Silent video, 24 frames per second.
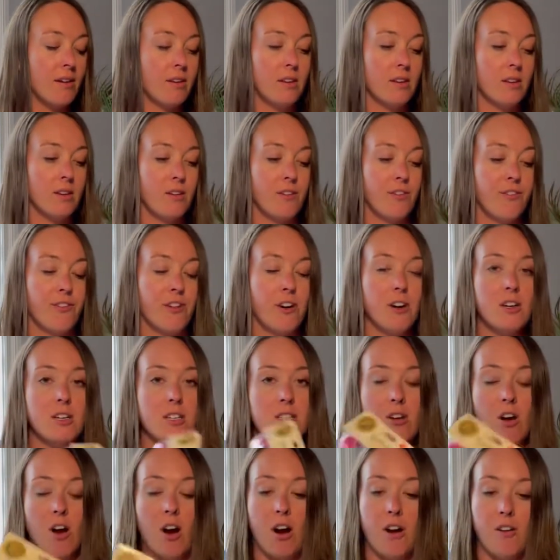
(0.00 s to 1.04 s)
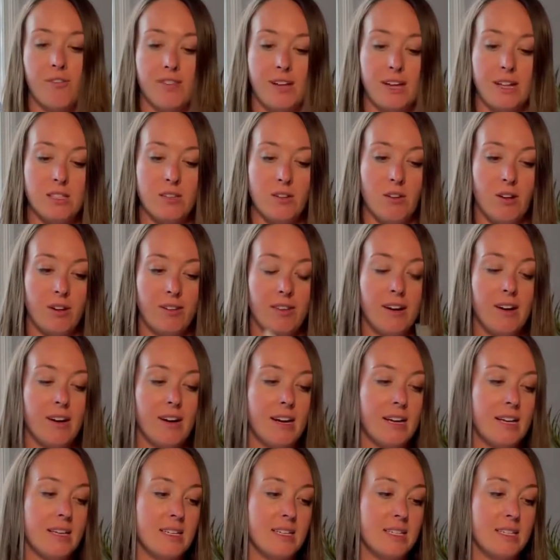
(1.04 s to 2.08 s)
The first off that's on there
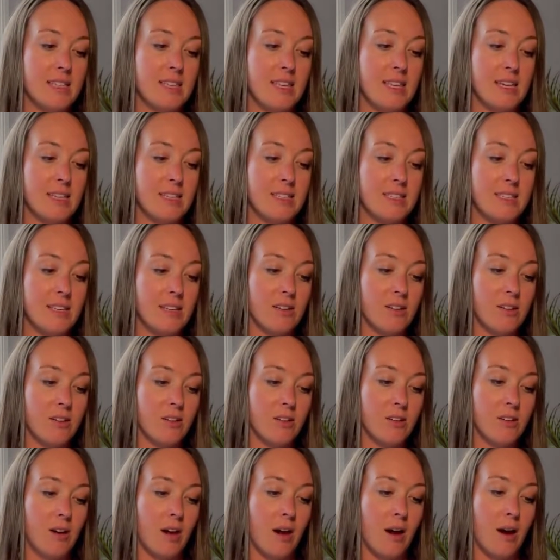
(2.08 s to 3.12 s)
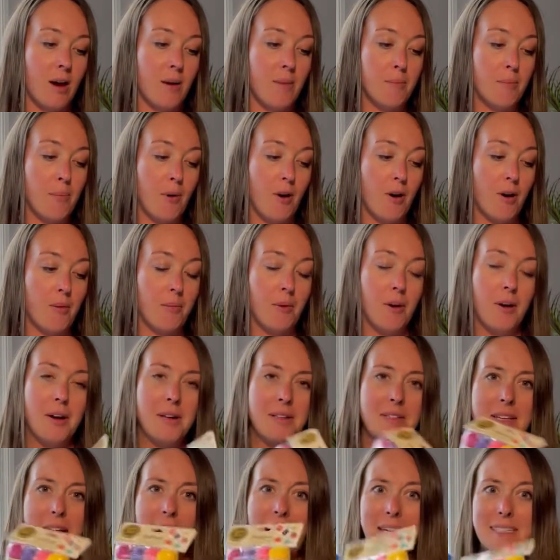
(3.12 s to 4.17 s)
is this little
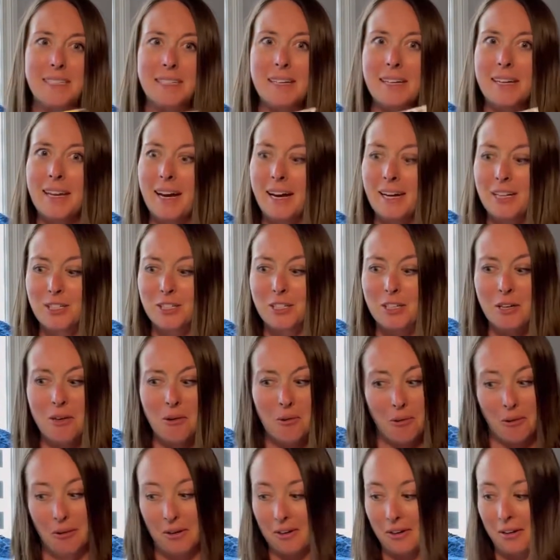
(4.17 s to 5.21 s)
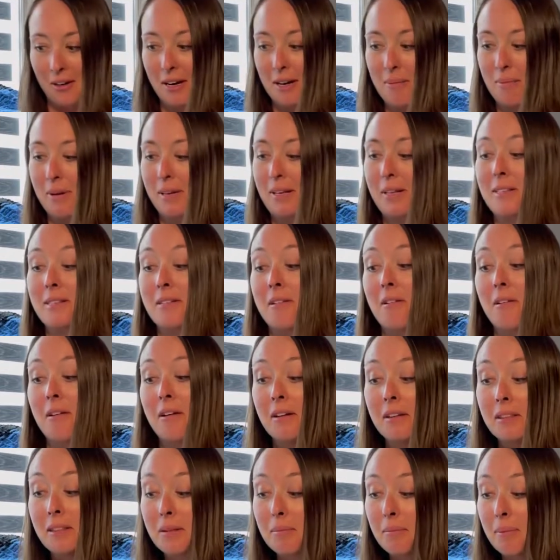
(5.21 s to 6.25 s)
bonbons. I didn't actually order it, but it's
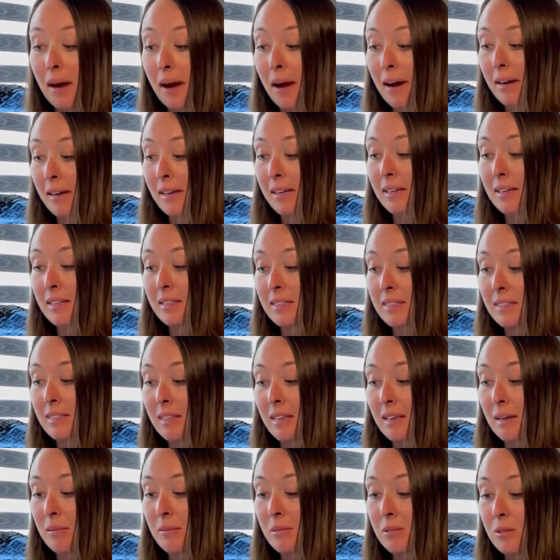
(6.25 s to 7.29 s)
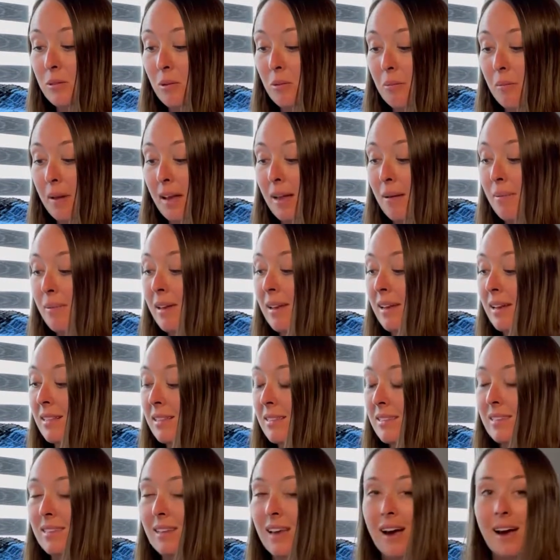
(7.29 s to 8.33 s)
on the packing slip, so maybe
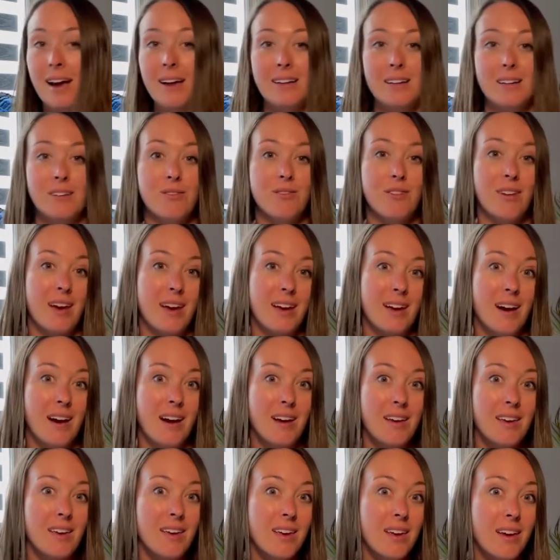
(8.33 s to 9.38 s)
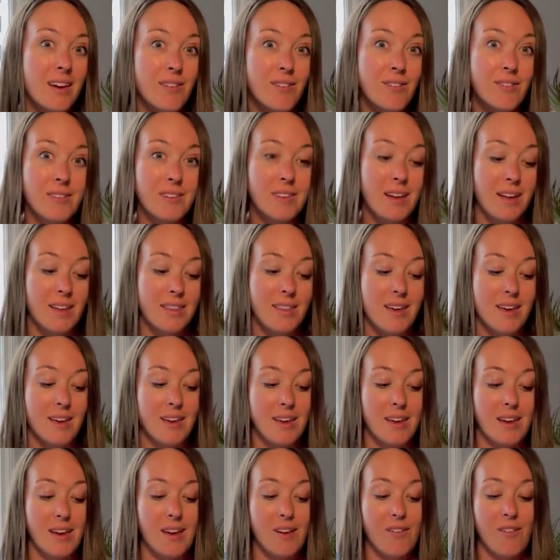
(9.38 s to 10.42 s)
it's kind of like a gift that they
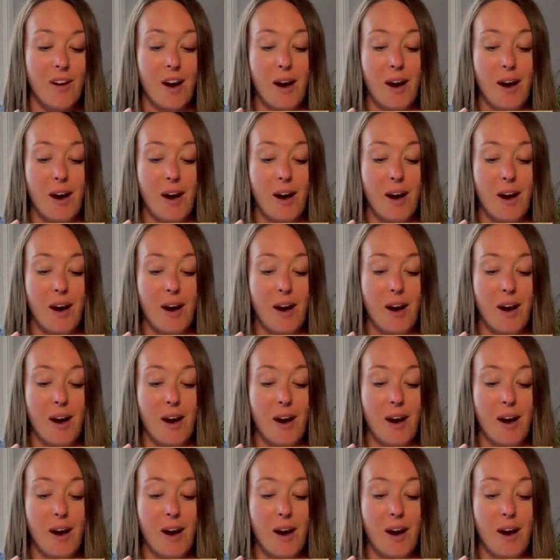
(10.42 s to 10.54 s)
give.